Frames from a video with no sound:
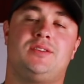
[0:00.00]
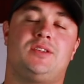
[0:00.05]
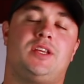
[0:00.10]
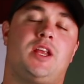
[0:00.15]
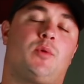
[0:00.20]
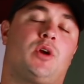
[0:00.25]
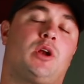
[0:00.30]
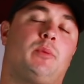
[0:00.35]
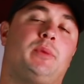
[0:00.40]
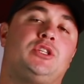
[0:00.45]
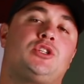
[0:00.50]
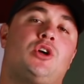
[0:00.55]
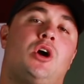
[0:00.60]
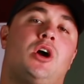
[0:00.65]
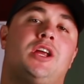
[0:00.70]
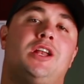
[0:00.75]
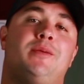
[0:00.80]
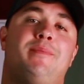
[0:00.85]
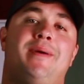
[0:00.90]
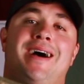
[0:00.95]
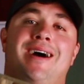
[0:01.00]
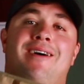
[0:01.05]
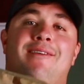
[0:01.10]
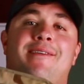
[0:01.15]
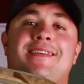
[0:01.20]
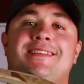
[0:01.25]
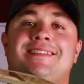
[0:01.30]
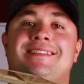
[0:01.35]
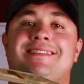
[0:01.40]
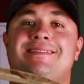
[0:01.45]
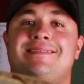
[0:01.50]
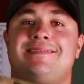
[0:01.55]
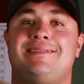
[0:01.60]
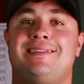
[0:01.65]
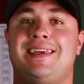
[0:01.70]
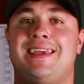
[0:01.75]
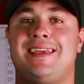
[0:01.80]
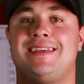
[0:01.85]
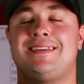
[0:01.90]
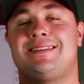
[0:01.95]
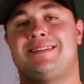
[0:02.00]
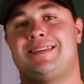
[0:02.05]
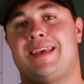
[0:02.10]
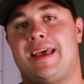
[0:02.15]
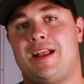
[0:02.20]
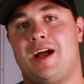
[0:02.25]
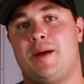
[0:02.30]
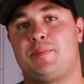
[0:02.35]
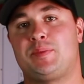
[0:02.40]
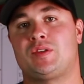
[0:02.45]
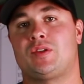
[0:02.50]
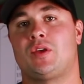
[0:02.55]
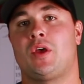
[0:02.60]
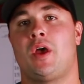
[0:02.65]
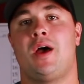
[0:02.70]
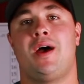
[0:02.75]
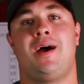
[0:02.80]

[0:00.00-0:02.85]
Today we're going to be talking about sling setups.